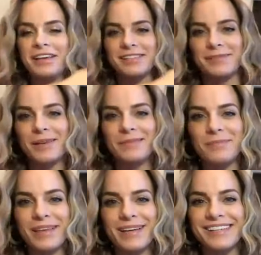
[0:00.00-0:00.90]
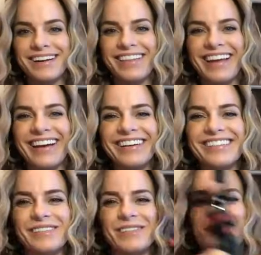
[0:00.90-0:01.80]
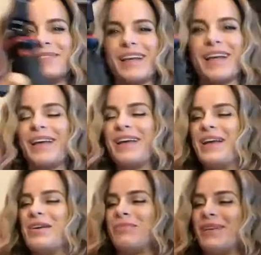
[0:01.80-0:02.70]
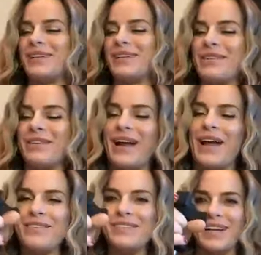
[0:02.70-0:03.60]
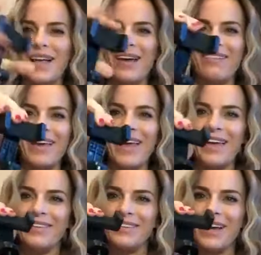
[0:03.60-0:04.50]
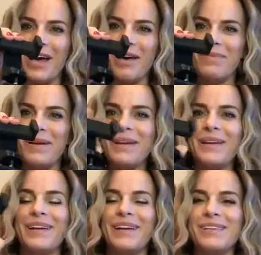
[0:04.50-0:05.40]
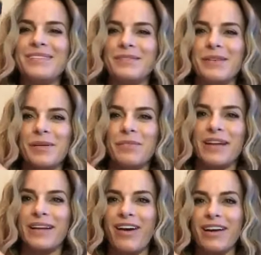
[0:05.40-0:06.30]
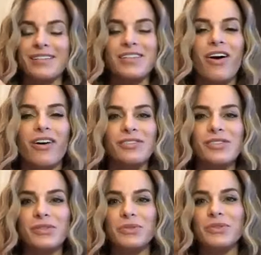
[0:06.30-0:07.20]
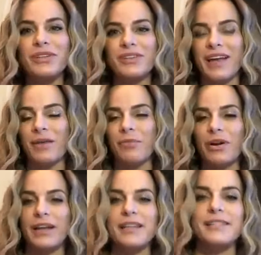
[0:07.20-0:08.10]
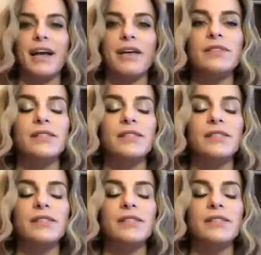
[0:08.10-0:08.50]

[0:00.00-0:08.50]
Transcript: Sometimes I place it on there, sometimes I place it on the ground and I have it angled up, you know, sometimes I'm putting it on a tall stool and kind of putting it down.